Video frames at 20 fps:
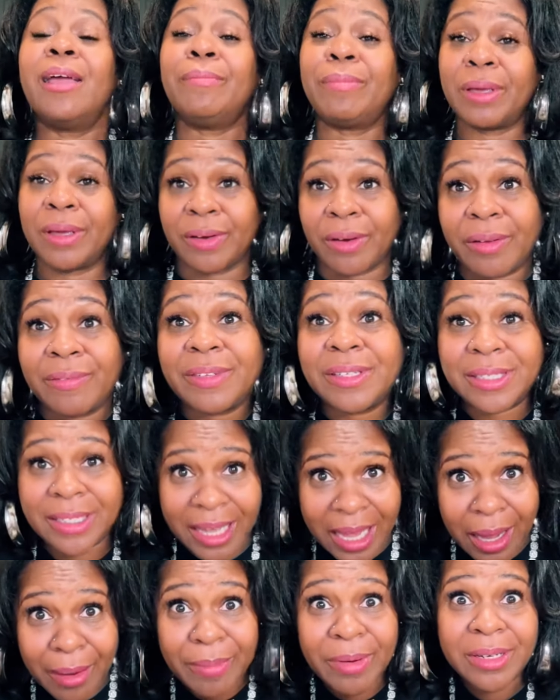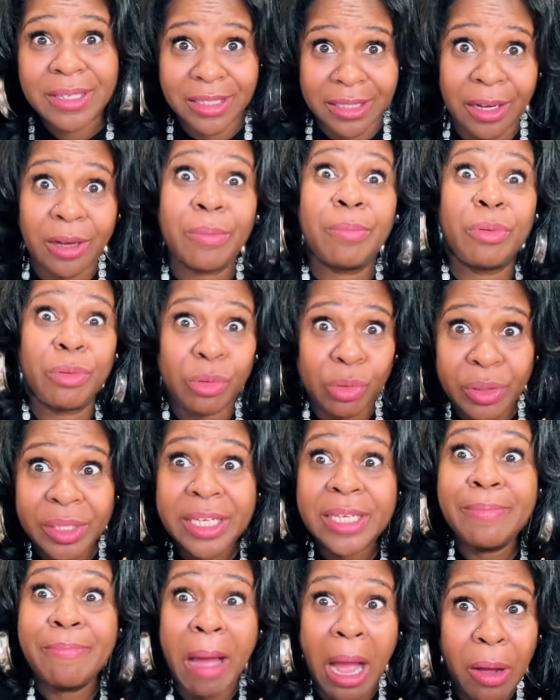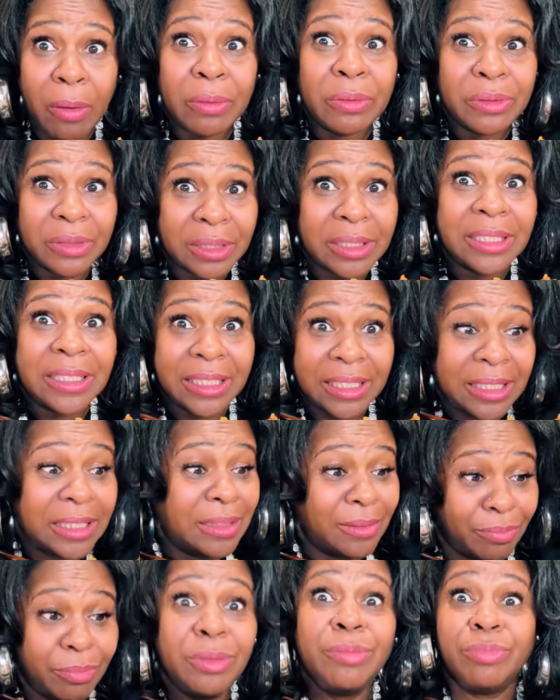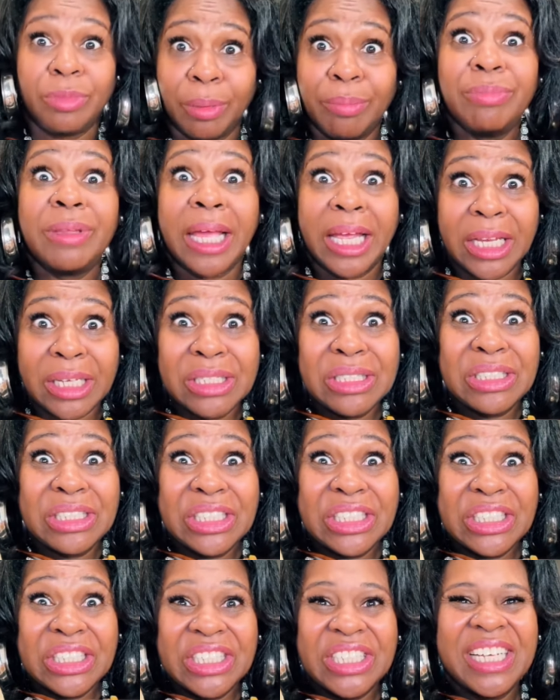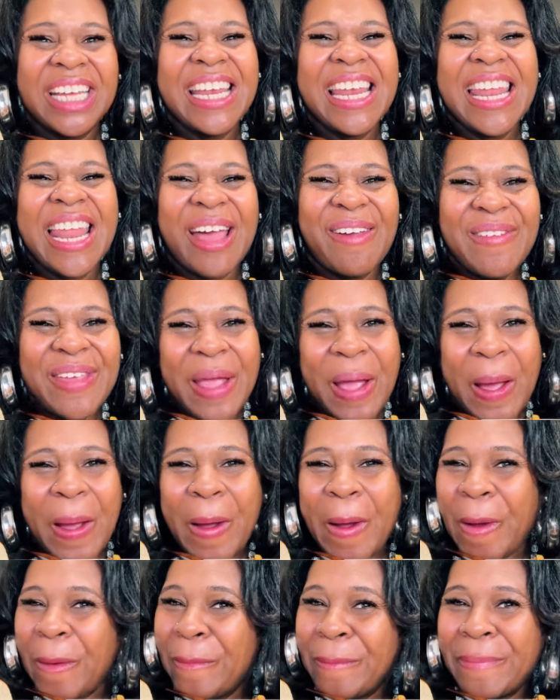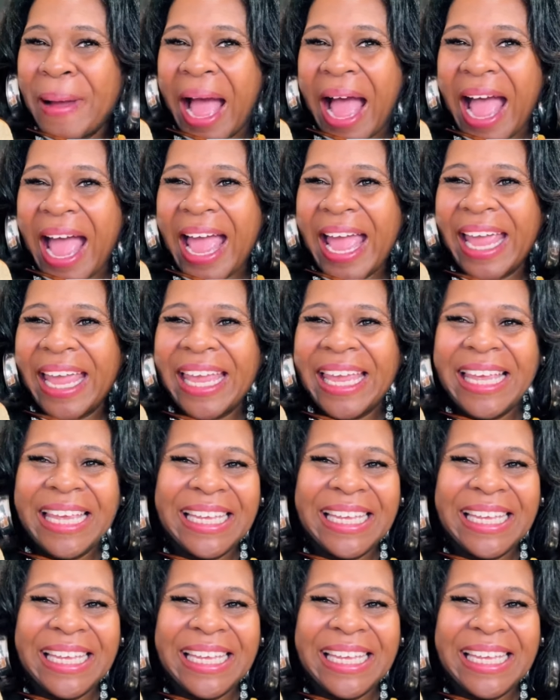Get off this camera and suck up on these bones, because them things good. Love y'all. Bye.